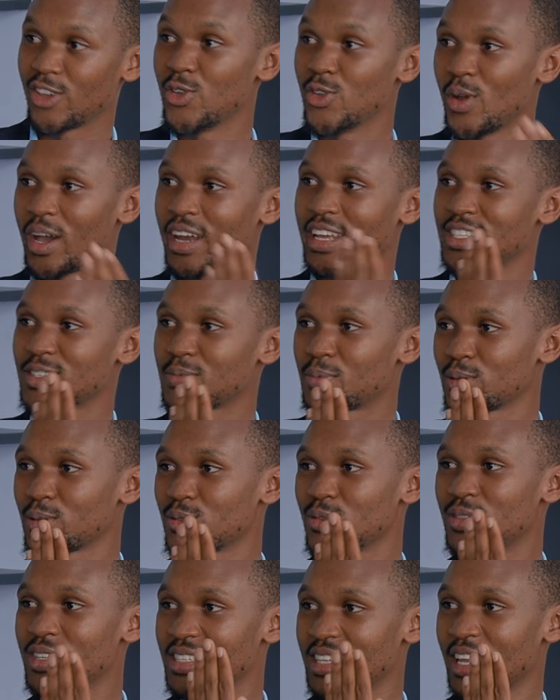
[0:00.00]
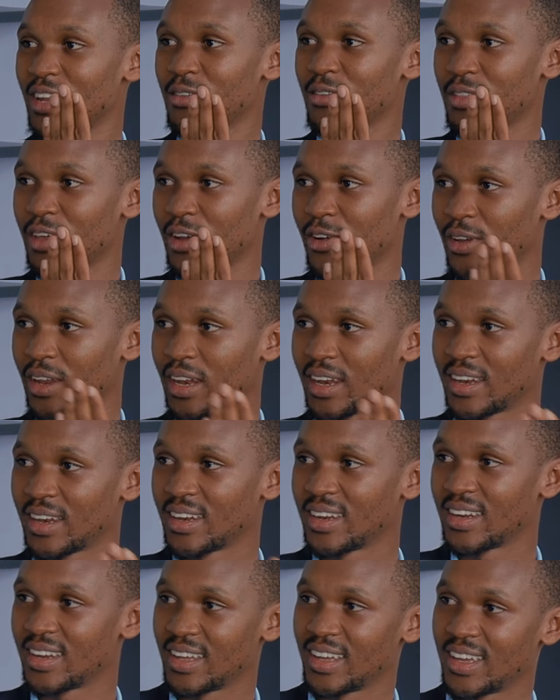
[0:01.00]
You are exposed to this side of the coin.
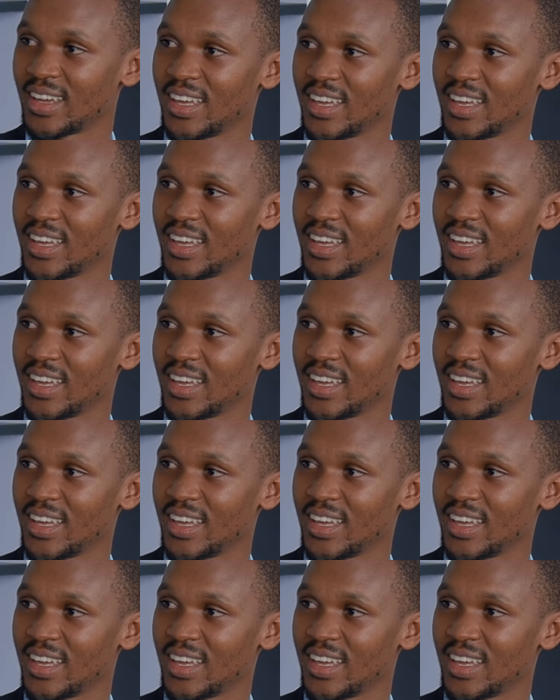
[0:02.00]
Mm-hmm.